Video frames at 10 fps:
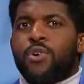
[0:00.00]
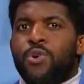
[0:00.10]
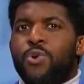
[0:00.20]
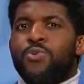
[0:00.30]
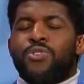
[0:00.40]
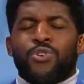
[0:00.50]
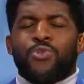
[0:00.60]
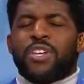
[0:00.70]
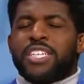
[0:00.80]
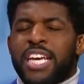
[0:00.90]
Who do
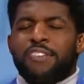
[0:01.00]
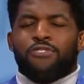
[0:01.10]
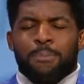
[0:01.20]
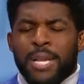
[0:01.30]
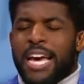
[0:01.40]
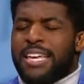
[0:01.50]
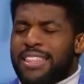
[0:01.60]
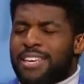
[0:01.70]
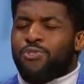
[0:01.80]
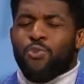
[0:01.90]
the Chiefs play
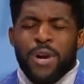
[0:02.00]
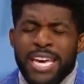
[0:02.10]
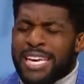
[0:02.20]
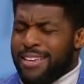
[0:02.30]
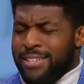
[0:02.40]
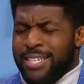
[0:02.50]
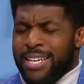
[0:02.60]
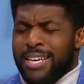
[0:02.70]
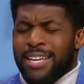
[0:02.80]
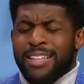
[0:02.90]
this week?
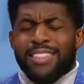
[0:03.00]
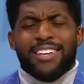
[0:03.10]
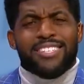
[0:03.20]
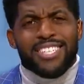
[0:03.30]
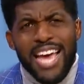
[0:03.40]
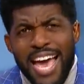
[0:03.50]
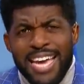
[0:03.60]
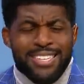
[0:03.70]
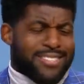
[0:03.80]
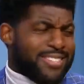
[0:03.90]
Mm-hmm. The
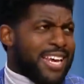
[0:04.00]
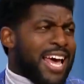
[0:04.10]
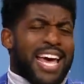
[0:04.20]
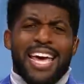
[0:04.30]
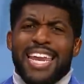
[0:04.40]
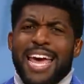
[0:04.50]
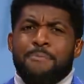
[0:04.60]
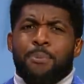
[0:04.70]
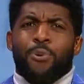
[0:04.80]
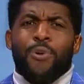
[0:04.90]
Saints. in a
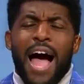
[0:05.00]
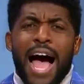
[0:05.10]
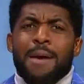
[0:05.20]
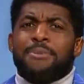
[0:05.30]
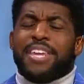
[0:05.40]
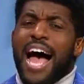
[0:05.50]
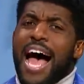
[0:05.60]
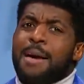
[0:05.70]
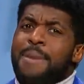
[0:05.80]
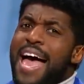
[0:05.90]
primetime prime
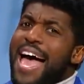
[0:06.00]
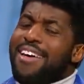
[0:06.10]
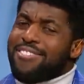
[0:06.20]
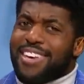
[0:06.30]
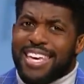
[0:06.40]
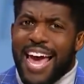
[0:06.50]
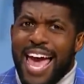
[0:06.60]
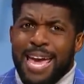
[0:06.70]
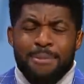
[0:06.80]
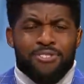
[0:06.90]
time esque
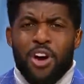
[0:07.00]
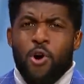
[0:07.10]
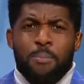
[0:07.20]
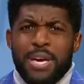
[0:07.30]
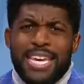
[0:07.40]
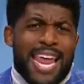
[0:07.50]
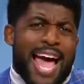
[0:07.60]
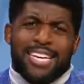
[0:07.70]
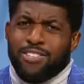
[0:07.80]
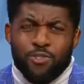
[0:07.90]
game is going to be
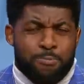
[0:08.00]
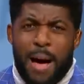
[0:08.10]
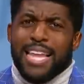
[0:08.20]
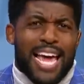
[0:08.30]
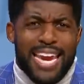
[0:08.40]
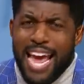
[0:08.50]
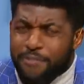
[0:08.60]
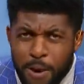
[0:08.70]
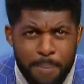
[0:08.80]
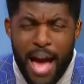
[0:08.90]
national spotlight.
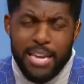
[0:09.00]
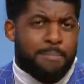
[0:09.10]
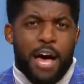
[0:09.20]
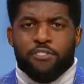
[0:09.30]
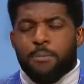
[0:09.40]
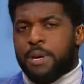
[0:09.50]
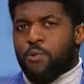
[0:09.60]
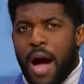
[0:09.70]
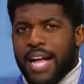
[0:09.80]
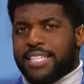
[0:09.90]
Everybody about to be
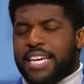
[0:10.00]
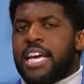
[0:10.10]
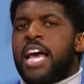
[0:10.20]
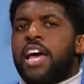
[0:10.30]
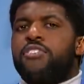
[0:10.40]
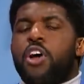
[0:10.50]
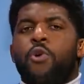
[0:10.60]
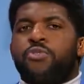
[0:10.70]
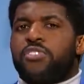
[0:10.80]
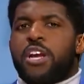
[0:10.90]
watching.
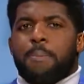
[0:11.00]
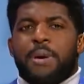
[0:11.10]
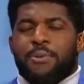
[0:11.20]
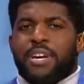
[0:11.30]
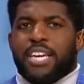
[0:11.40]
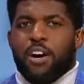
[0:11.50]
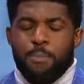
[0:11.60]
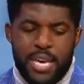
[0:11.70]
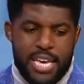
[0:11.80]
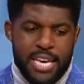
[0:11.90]
Don't sit up here and tell
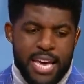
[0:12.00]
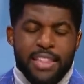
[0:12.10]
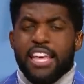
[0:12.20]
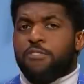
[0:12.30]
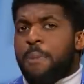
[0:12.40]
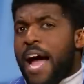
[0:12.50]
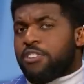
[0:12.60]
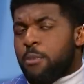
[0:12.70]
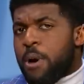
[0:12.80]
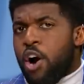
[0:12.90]
me that if
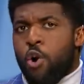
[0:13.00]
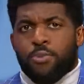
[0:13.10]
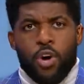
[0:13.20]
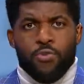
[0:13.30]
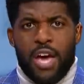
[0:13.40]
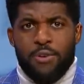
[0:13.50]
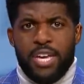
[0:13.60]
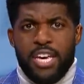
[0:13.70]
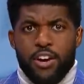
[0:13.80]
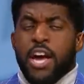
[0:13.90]
Patrick Mahomes goes out
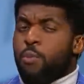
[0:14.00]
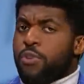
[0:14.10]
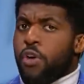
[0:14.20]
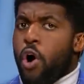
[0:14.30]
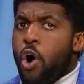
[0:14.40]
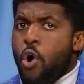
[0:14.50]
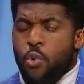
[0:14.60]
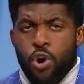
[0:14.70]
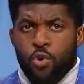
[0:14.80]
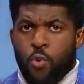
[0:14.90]
here with the whole
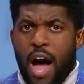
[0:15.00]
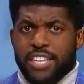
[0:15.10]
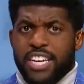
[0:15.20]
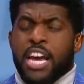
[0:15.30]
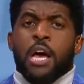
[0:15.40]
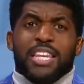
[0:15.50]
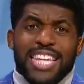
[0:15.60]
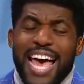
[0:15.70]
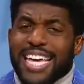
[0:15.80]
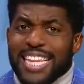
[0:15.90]
world watching,
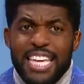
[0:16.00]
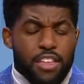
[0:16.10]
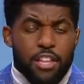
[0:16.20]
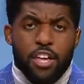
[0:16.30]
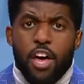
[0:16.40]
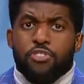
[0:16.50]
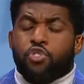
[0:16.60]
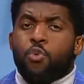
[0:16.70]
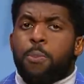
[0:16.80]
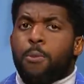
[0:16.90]
likely the, the a
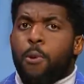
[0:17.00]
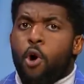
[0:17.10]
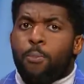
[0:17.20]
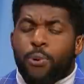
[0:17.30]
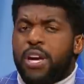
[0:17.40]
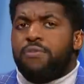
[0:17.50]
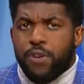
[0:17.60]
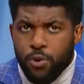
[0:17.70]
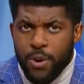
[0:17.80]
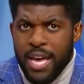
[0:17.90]
Super Bowl
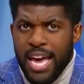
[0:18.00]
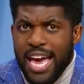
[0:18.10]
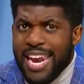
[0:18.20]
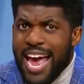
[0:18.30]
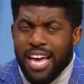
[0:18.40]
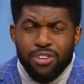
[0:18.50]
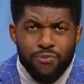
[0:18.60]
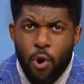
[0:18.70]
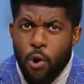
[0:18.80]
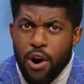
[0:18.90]
preview, and has
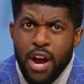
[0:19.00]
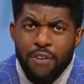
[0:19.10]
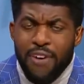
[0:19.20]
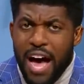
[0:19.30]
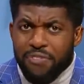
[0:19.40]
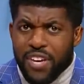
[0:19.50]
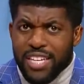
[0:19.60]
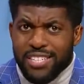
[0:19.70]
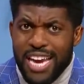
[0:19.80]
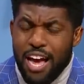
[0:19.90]
four, five
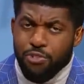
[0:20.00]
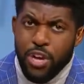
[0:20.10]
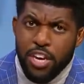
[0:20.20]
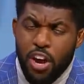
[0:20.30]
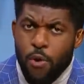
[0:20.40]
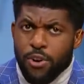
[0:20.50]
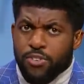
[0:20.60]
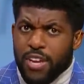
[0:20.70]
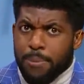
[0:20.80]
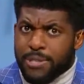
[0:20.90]
touchdowns, no
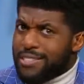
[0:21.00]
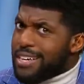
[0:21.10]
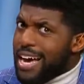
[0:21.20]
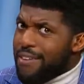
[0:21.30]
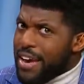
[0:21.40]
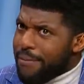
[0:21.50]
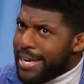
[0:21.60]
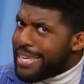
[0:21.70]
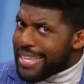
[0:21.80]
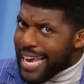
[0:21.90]
interceptions. A
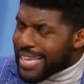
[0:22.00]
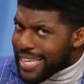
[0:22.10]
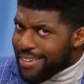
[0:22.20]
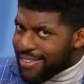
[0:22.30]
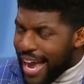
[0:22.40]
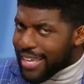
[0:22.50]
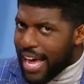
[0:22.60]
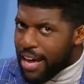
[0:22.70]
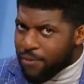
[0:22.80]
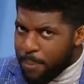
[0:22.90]
very likely stat
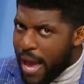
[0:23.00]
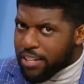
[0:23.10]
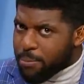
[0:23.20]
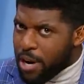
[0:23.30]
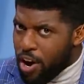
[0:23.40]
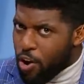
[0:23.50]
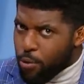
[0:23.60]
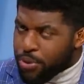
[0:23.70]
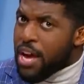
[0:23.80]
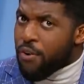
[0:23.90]
line for Patrick
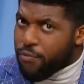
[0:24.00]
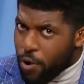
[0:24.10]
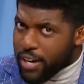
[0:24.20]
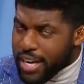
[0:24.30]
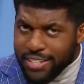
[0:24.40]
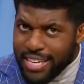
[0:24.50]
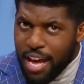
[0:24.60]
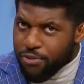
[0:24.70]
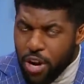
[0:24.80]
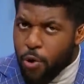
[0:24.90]
Mahomes. Four
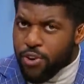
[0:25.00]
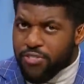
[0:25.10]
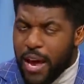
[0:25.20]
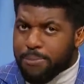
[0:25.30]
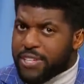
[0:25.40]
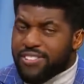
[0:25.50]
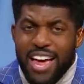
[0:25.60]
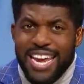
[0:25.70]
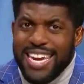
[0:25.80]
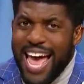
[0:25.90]
touchdowns, no interceptions
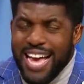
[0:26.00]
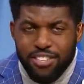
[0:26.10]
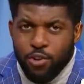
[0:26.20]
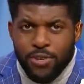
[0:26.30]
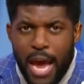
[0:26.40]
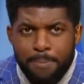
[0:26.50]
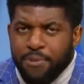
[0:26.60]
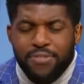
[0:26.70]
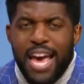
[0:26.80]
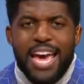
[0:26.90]
on a national type
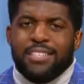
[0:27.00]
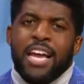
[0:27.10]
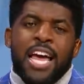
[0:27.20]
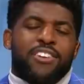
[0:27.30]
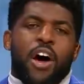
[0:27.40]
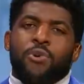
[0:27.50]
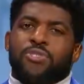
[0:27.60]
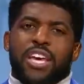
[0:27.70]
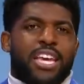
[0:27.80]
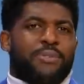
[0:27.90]
of stage. Don't
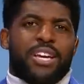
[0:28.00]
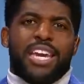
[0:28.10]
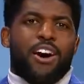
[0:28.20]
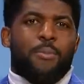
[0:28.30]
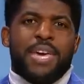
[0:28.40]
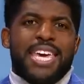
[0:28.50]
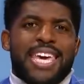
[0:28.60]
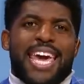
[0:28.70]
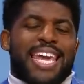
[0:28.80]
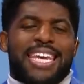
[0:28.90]
sit here and tell me
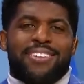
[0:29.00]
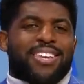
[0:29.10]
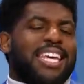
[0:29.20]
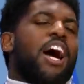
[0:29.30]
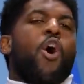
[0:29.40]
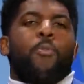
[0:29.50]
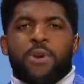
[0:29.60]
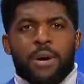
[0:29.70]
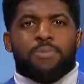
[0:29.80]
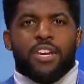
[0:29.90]
he can't easily
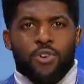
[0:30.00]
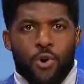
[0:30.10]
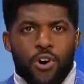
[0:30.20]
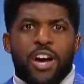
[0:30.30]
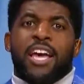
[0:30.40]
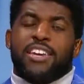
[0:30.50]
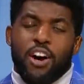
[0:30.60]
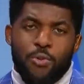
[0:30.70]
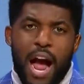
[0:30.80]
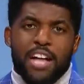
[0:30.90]
open up the door,
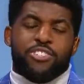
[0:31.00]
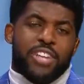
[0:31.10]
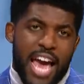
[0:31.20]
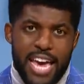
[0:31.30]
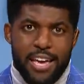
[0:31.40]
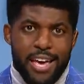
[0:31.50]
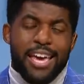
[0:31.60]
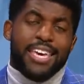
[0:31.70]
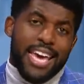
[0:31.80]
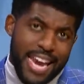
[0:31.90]
tell Rodgers, hey,
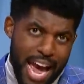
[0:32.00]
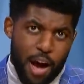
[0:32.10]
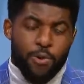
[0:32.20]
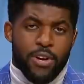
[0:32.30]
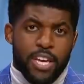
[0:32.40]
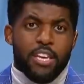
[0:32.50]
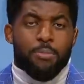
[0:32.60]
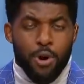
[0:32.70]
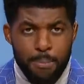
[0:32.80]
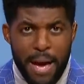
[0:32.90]
get out. Your
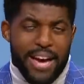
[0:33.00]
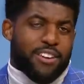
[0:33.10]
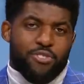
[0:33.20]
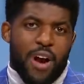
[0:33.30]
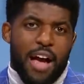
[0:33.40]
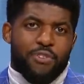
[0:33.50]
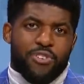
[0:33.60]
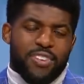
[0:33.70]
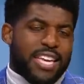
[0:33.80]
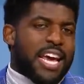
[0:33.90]
boy back in the driver's
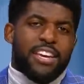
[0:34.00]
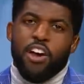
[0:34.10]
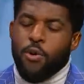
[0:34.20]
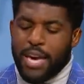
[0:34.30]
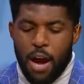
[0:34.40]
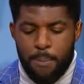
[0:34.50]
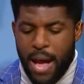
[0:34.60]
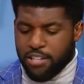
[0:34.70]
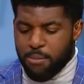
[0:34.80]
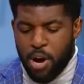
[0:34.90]
seat. Don't count
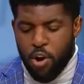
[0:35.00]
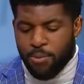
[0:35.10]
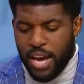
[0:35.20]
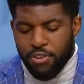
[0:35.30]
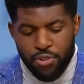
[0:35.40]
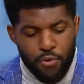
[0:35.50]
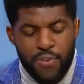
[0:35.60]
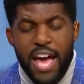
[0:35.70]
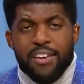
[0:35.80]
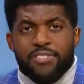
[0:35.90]
Patrick Mahomes out so
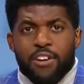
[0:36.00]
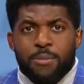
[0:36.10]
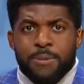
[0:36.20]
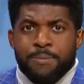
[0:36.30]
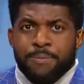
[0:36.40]
fast, gentlemen.